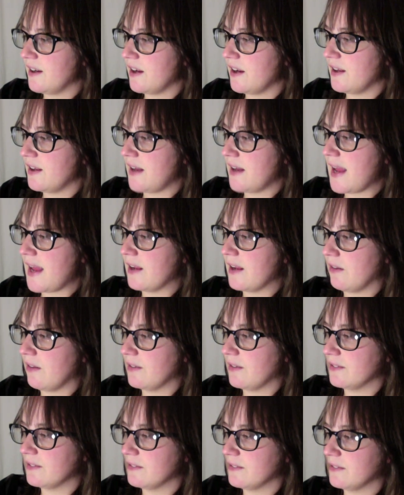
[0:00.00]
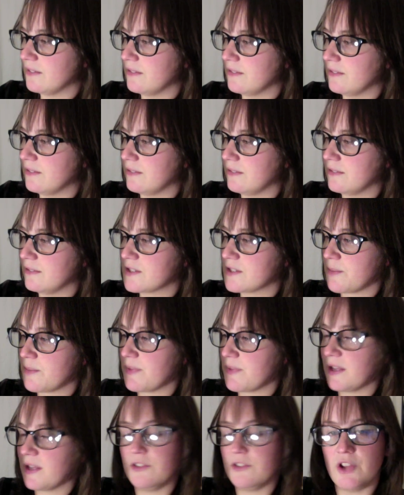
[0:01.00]
an ale,
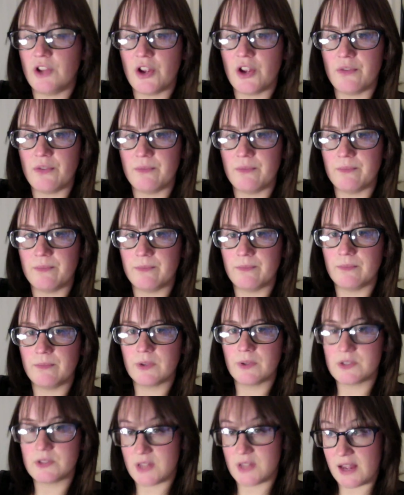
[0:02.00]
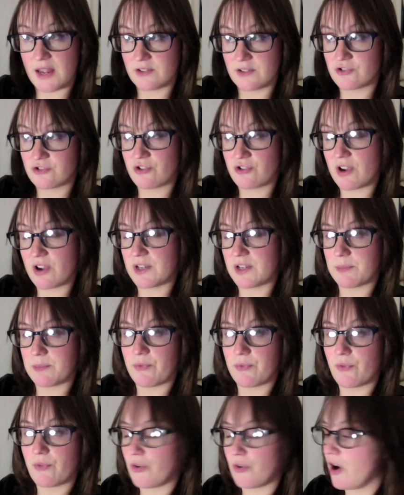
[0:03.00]
something new, because they hadn't tried it
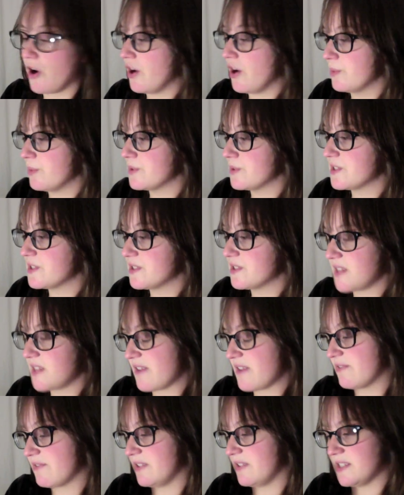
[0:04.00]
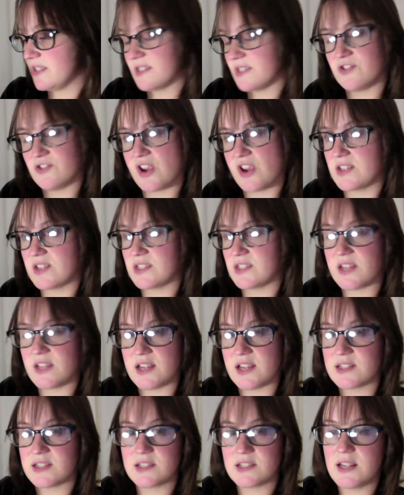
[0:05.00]
before, I would definitely suggest
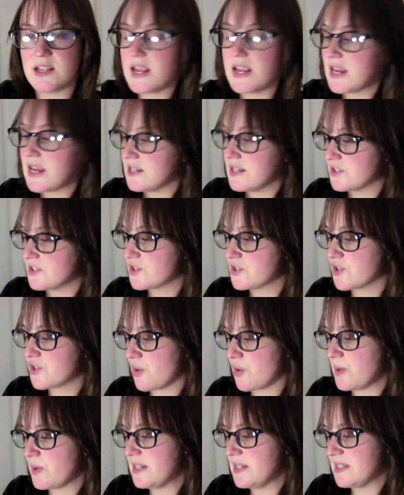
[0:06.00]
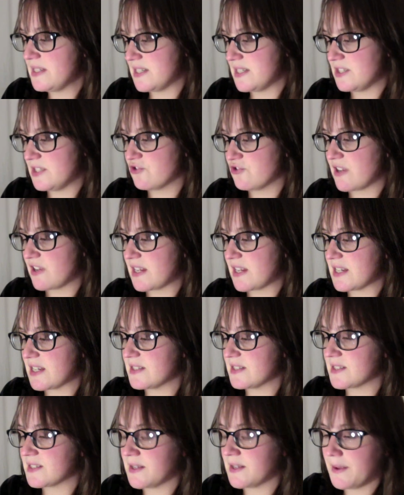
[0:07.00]
this. It's so easy to drink.
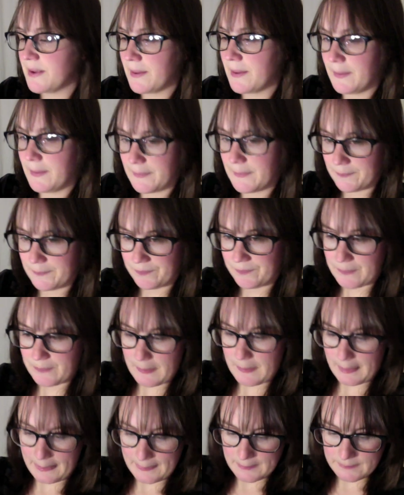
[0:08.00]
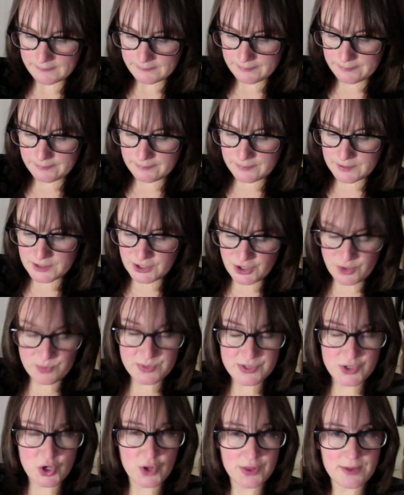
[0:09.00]
It's, you know,
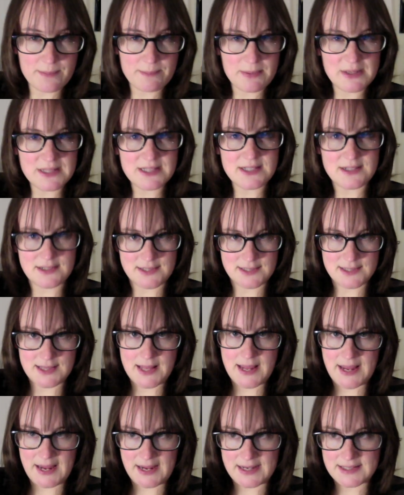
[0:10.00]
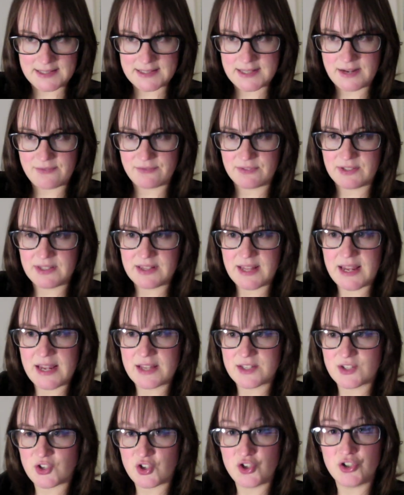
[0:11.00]
it's got the bitterness there. It's definitely there.
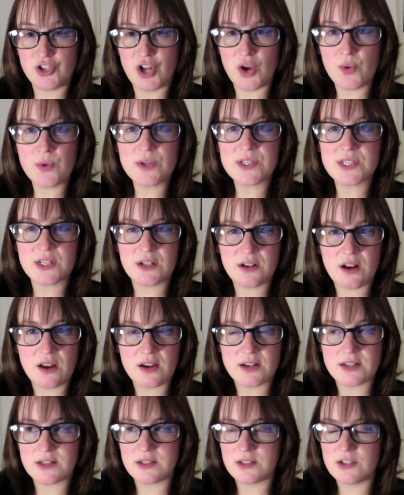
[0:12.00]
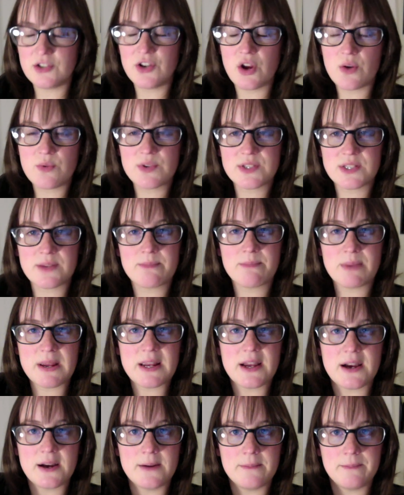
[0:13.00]
So you know it's it's a
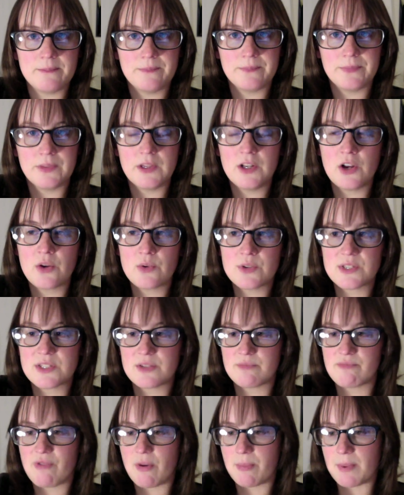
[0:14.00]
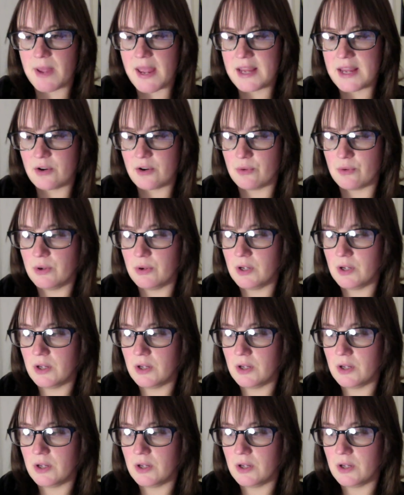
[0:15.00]
beer. You know it's a proper ale.